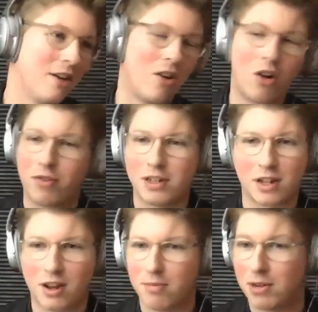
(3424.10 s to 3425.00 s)
all of these
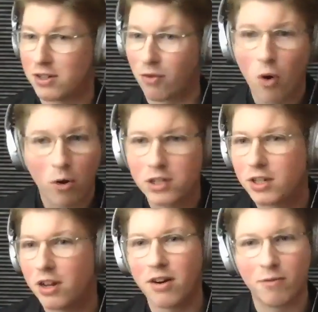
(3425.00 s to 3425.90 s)
other companies, of course,
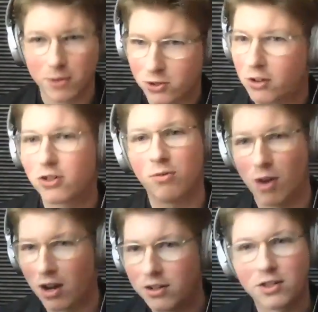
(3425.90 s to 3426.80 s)
their infrastructure
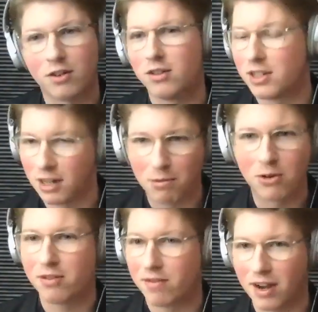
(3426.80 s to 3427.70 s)
runs on similar
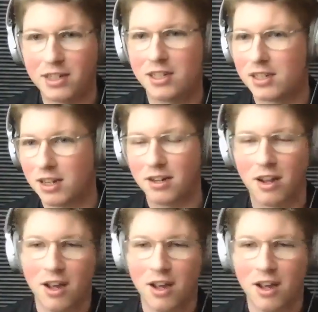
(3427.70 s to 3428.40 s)
devices that